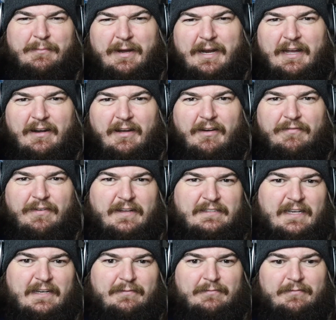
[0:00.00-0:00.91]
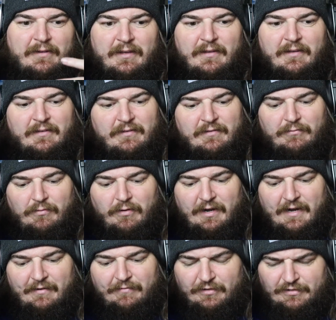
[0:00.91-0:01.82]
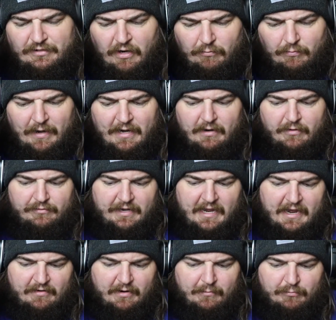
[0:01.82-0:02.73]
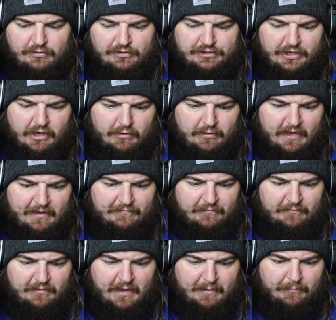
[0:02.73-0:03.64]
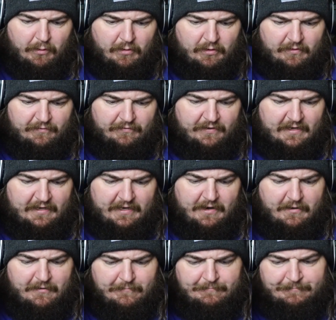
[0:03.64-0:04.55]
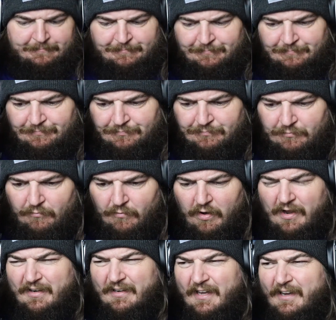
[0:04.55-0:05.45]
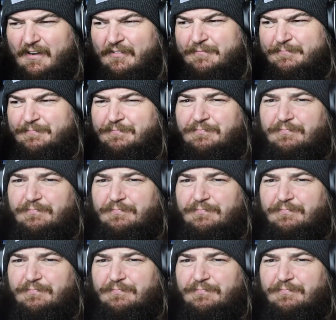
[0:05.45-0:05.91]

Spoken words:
time I got off, I was like, whatever. So I ran on down. I'm going to show that part of the video right now.